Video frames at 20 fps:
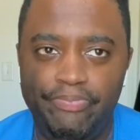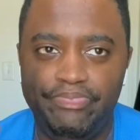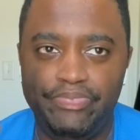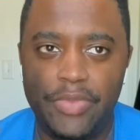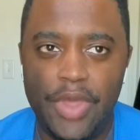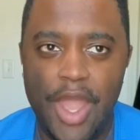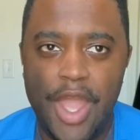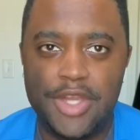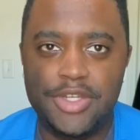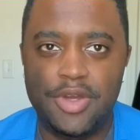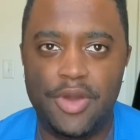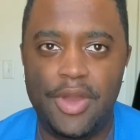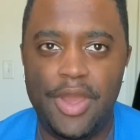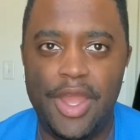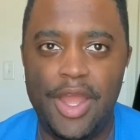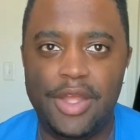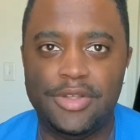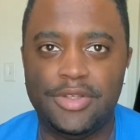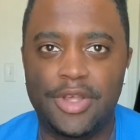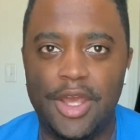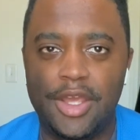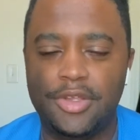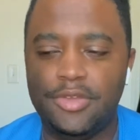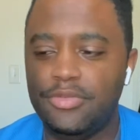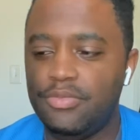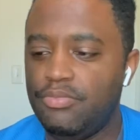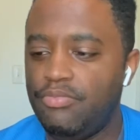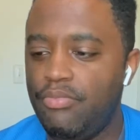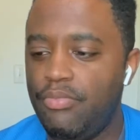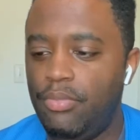had your hands like
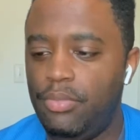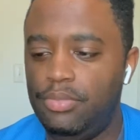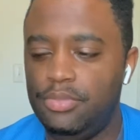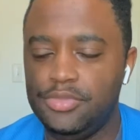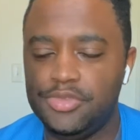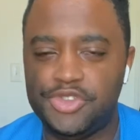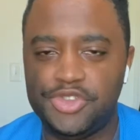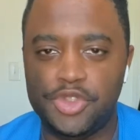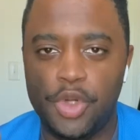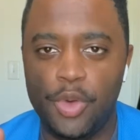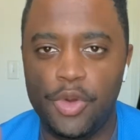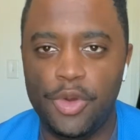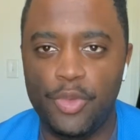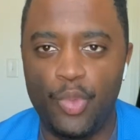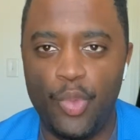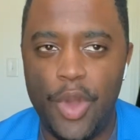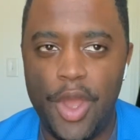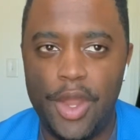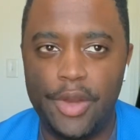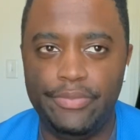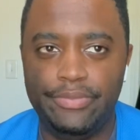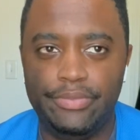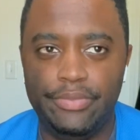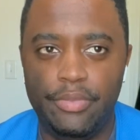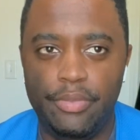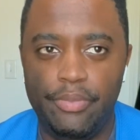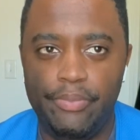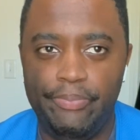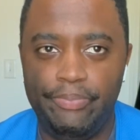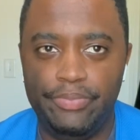soaking wet,
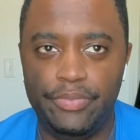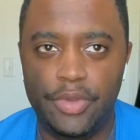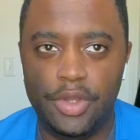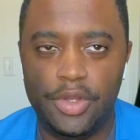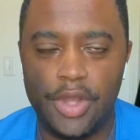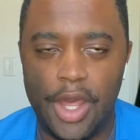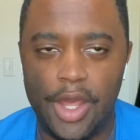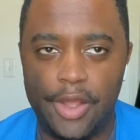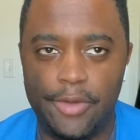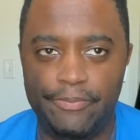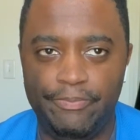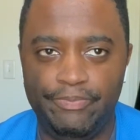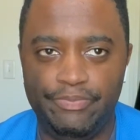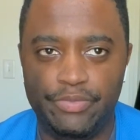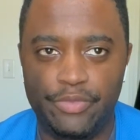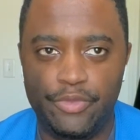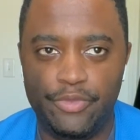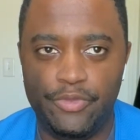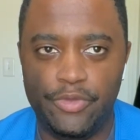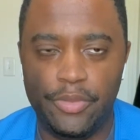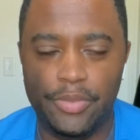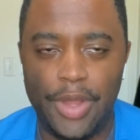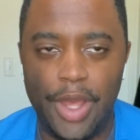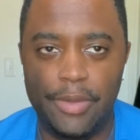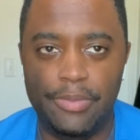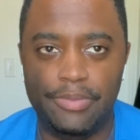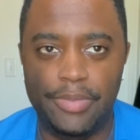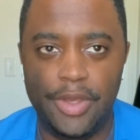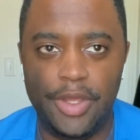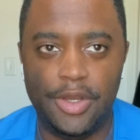like from
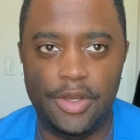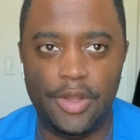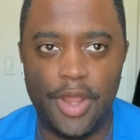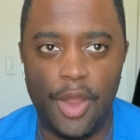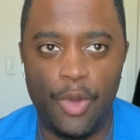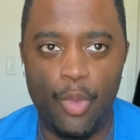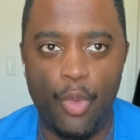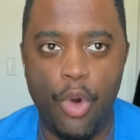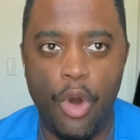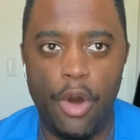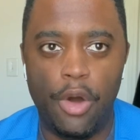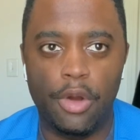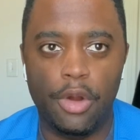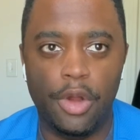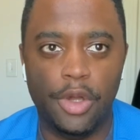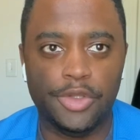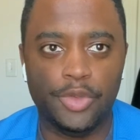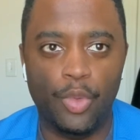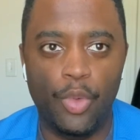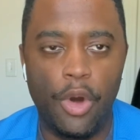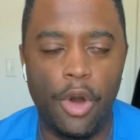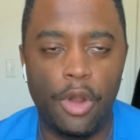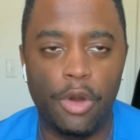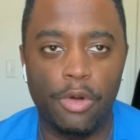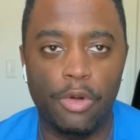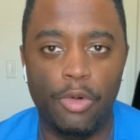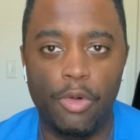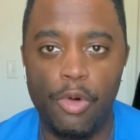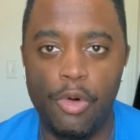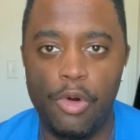like being like underwater
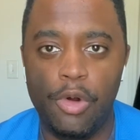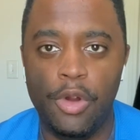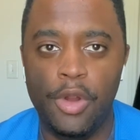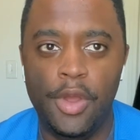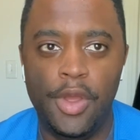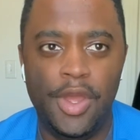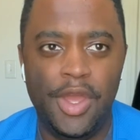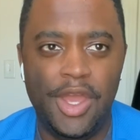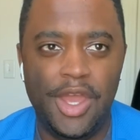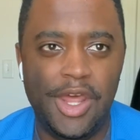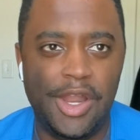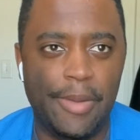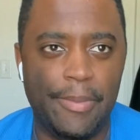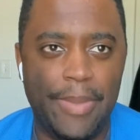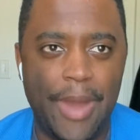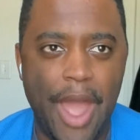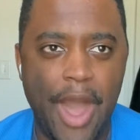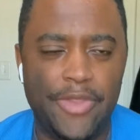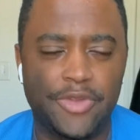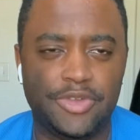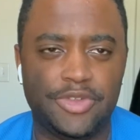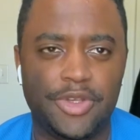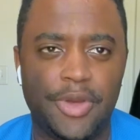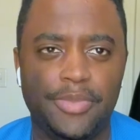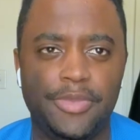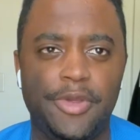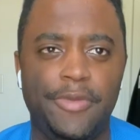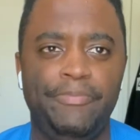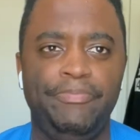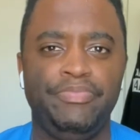or in a bath or
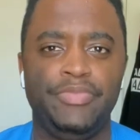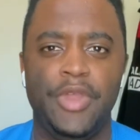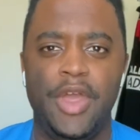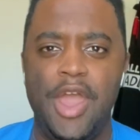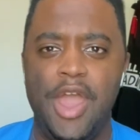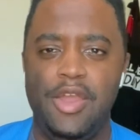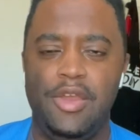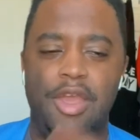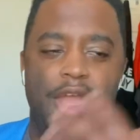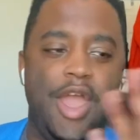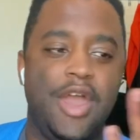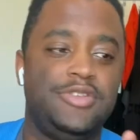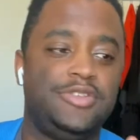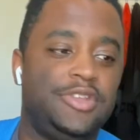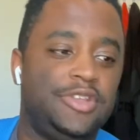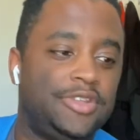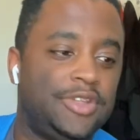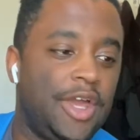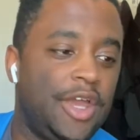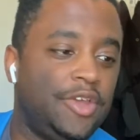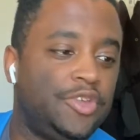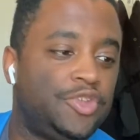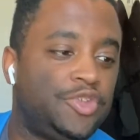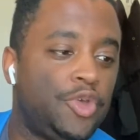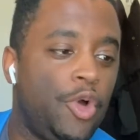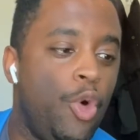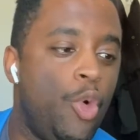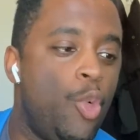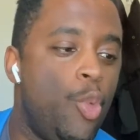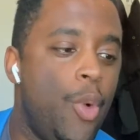something? Your hands just like
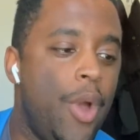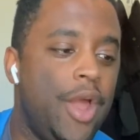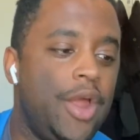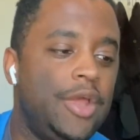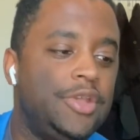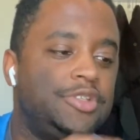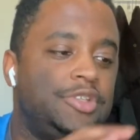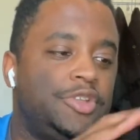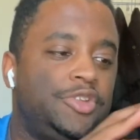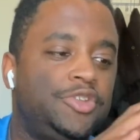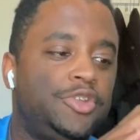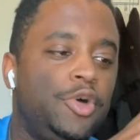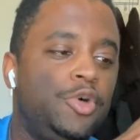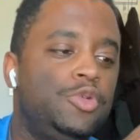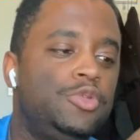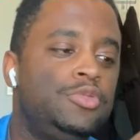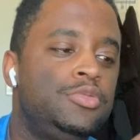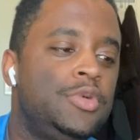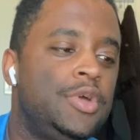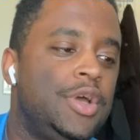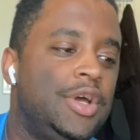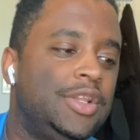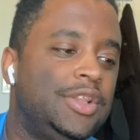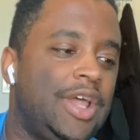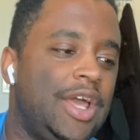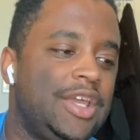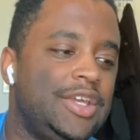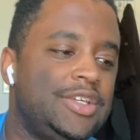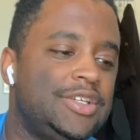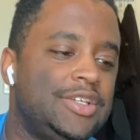so wet, it's just so
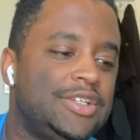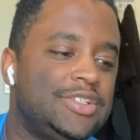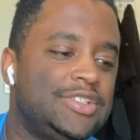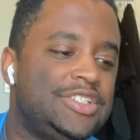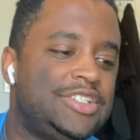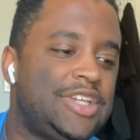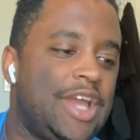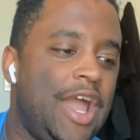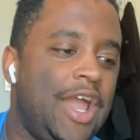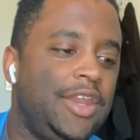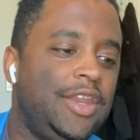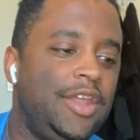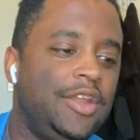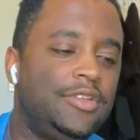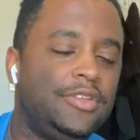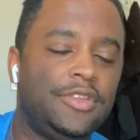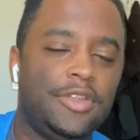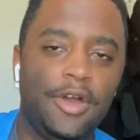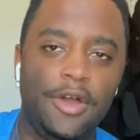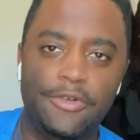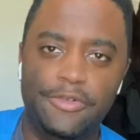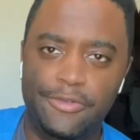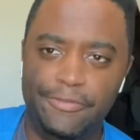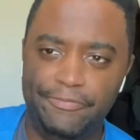like shiny and stuff.